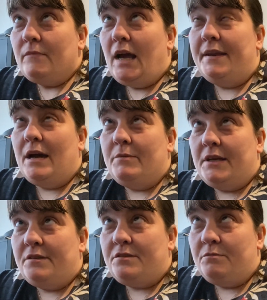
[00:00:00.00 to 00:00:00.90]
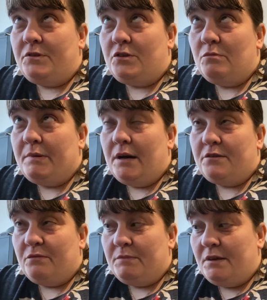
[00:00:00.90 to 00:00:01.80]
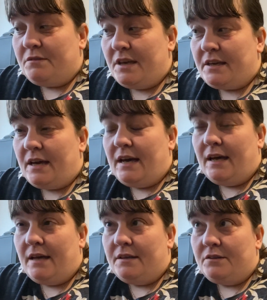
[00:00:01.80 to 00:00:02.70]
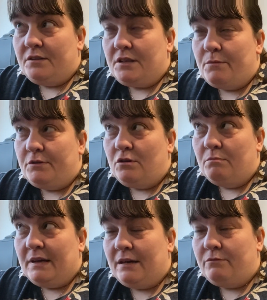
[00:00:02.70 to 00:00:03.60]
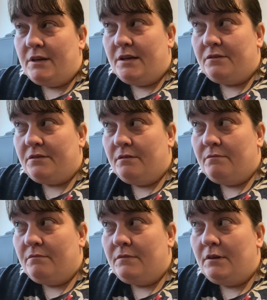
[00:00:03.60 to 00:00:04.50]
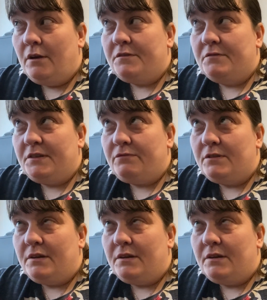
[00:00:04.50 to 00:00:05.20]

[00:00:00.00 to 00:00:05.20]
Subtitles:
I would ask them to do bars of music, and they would come back with lots of different